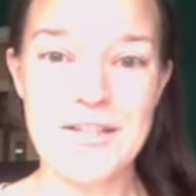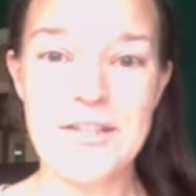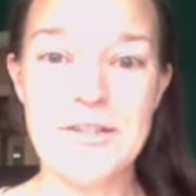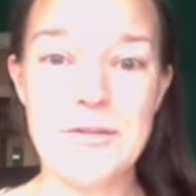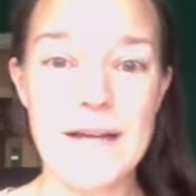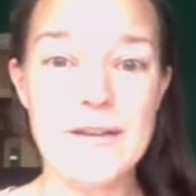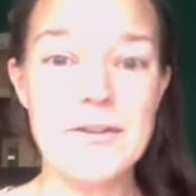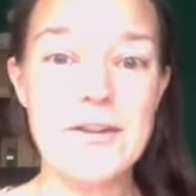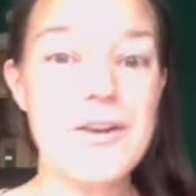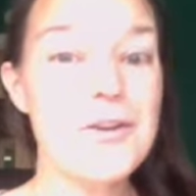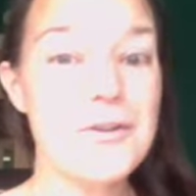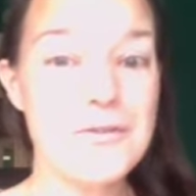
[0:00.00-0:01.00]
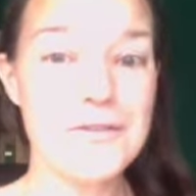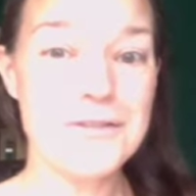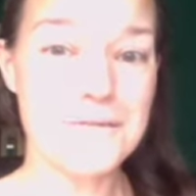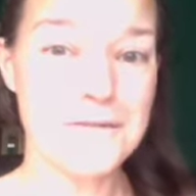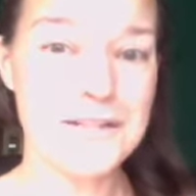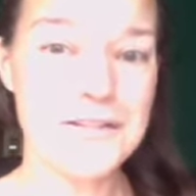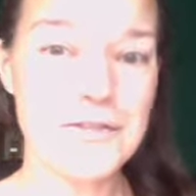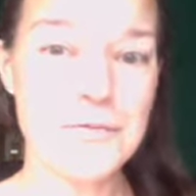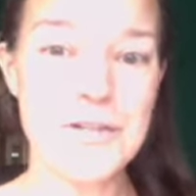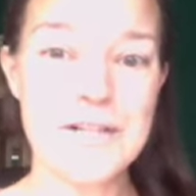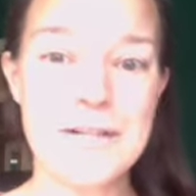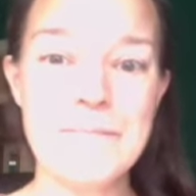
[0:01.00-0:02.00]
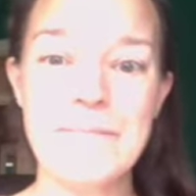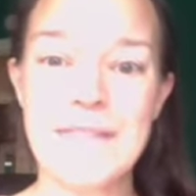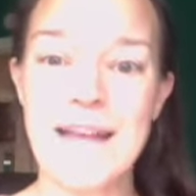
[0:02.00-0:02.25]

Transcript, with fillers: So I don't know who those voices were.